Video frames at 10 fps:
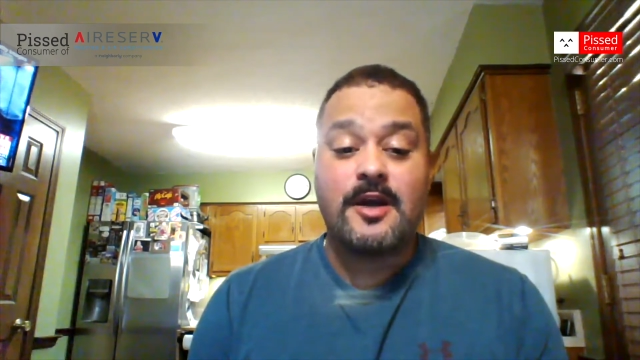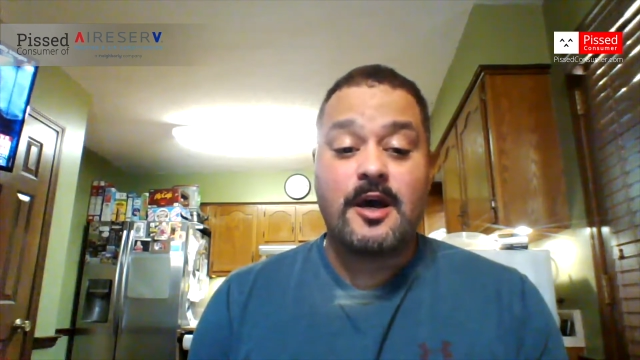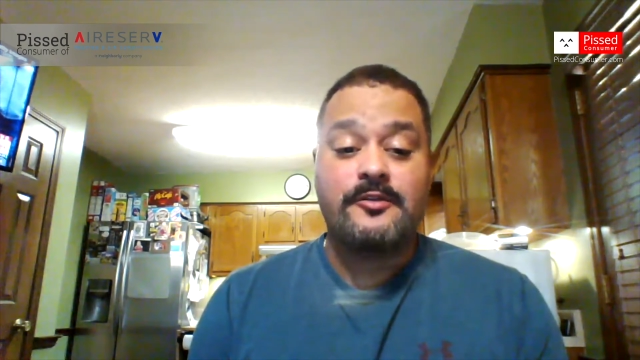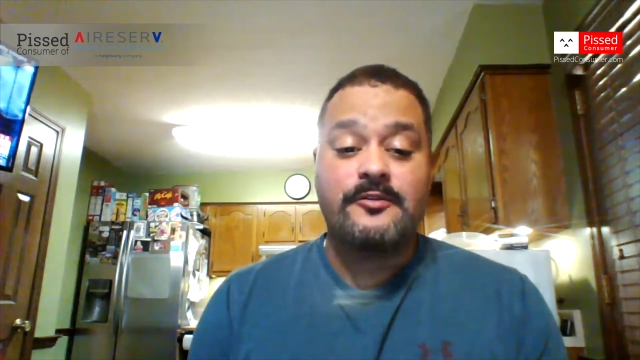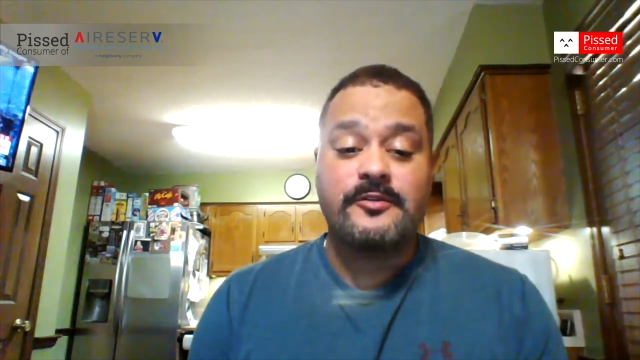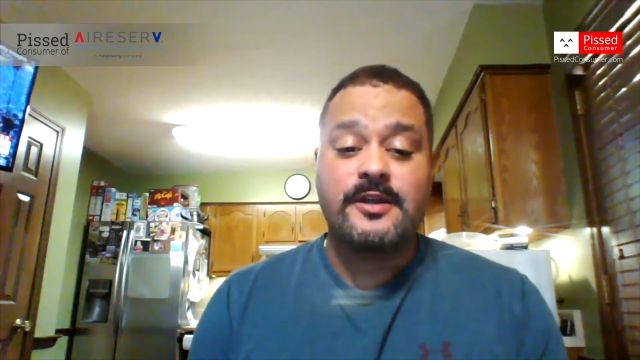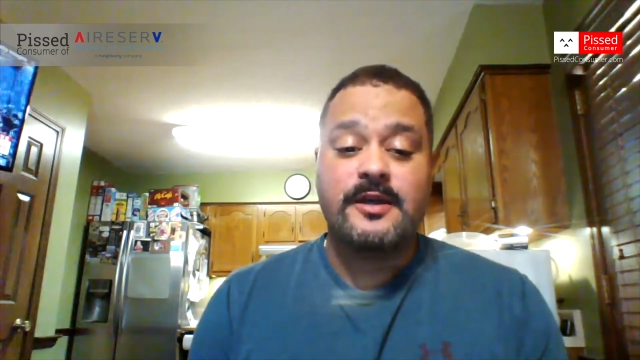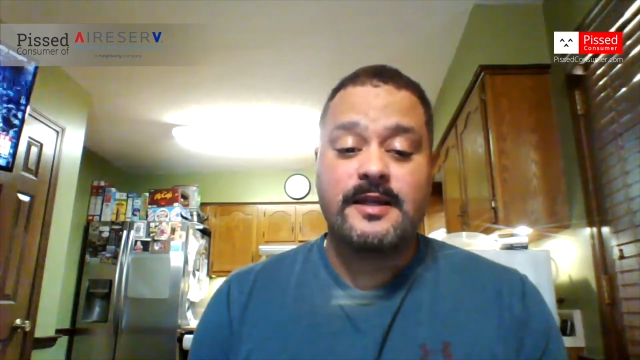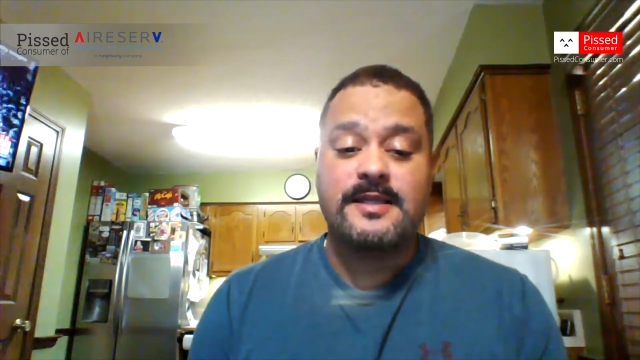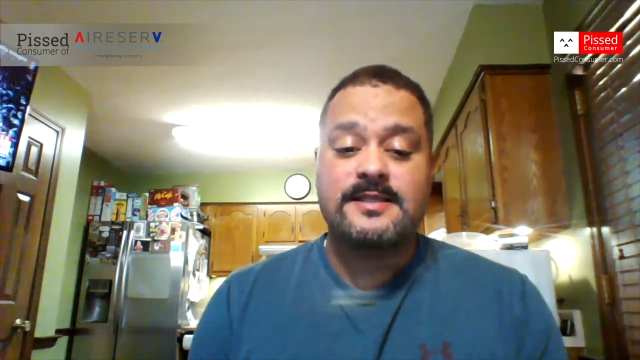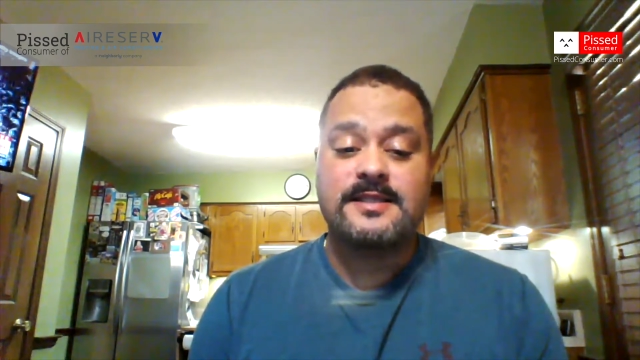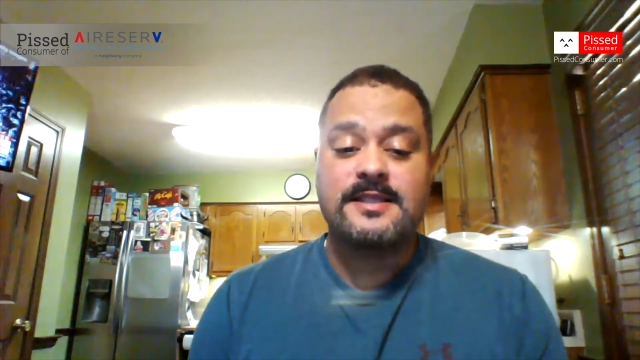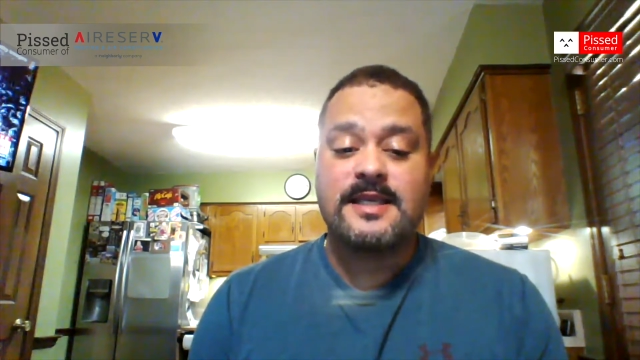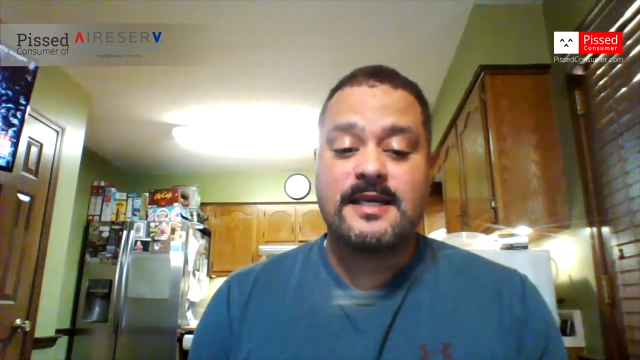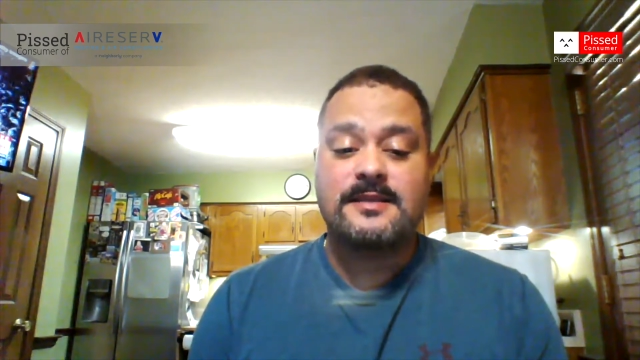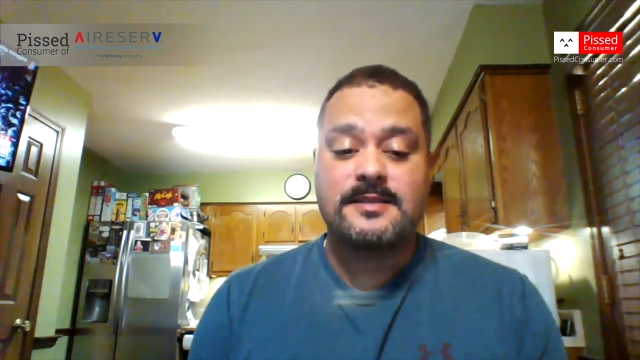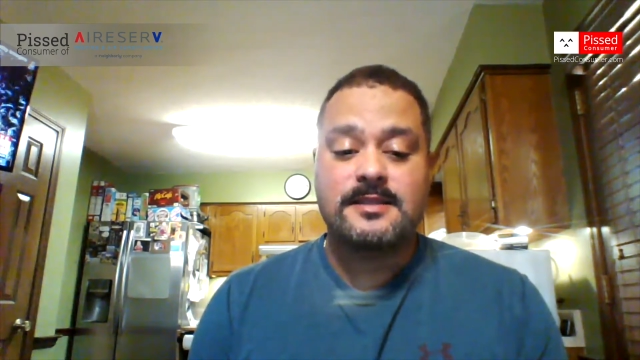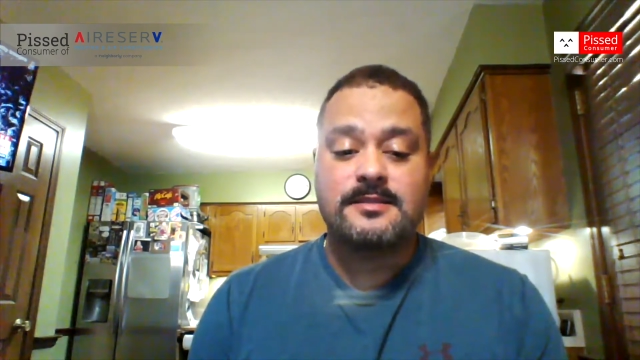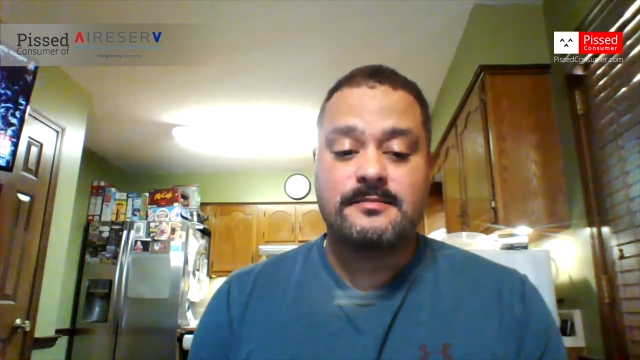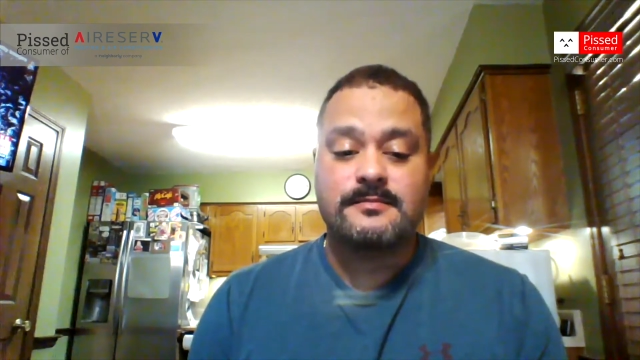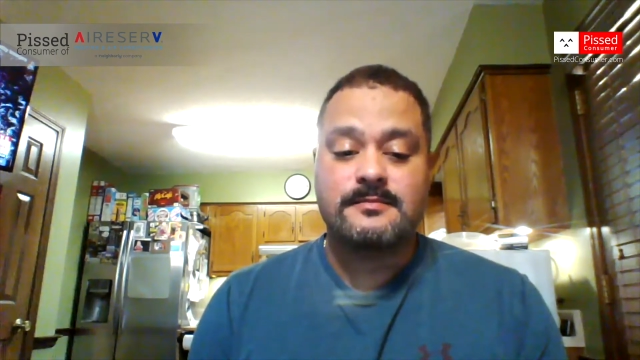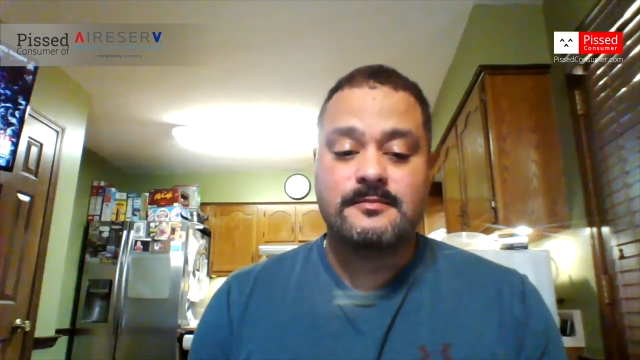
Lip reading: and all the freon has leaked out the system